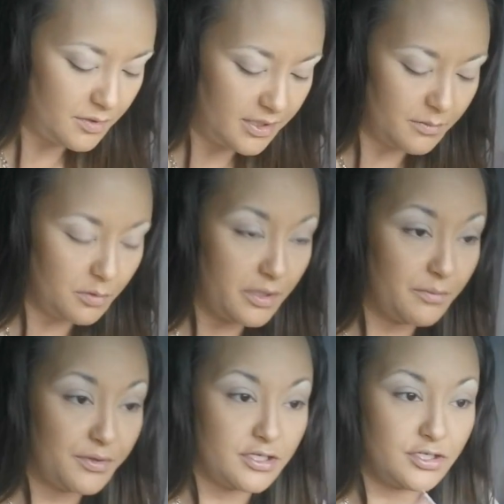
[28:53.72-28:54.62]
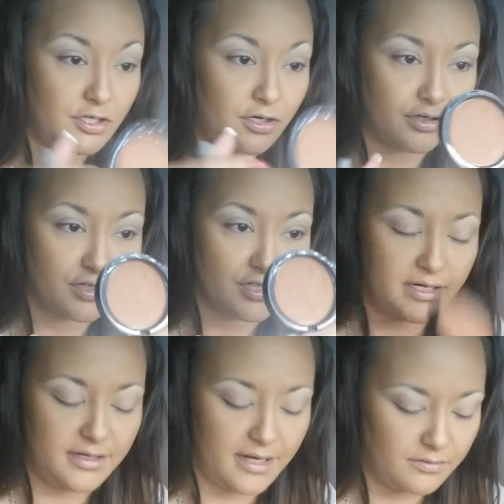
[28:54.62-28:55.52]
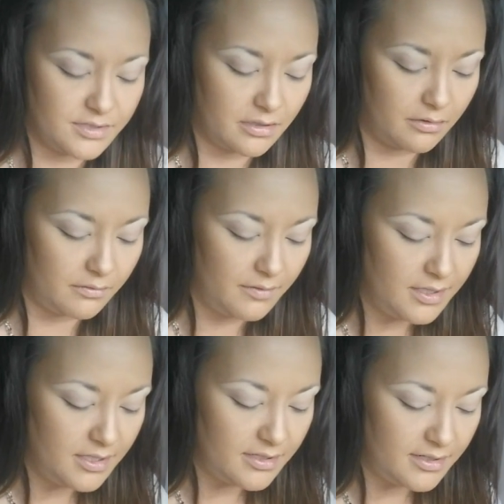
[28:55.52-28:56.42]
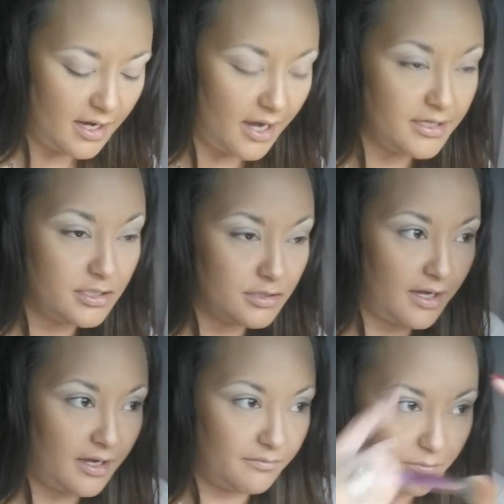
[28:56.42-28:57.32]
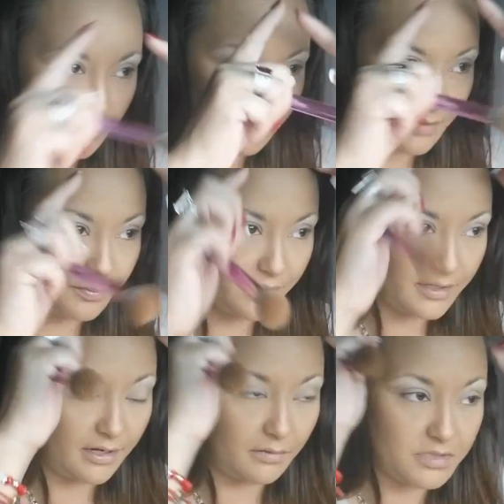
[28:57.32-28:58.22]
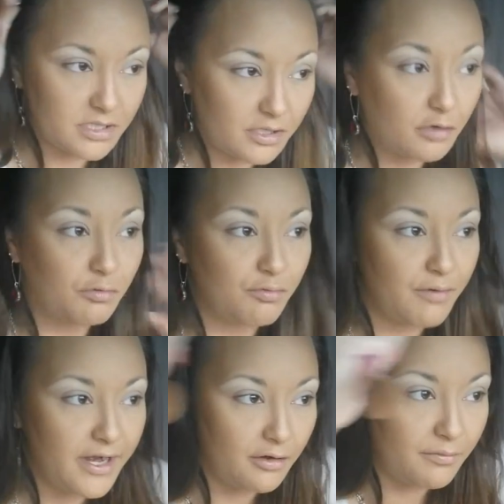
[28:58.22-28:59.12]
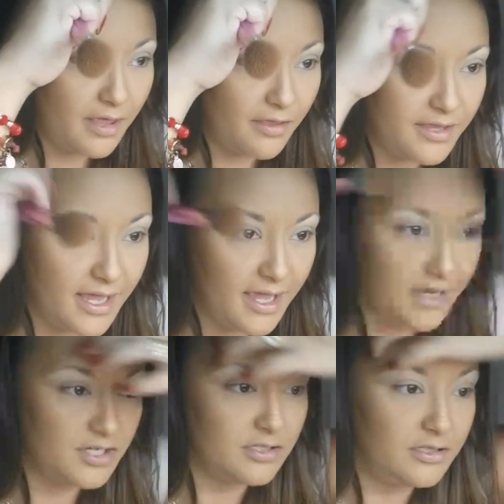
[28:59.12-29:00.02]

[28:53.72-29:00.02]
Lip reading: one, and I'm going in with a darker shade now. So I do have, remember where I put it now, I'm just going to go right around the edge,